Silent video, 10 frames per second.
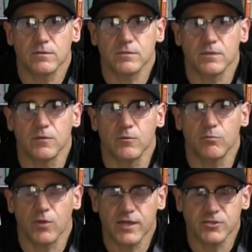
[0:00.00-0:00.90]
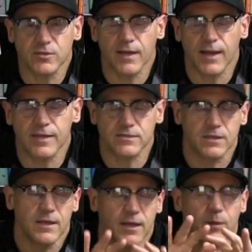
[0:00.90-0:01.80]
So bless you
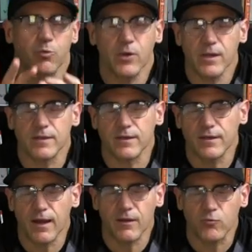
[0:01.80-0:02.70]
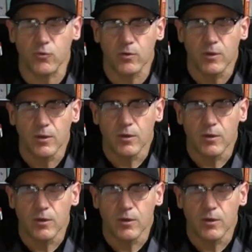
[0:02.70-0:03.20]
guys. I pray that God will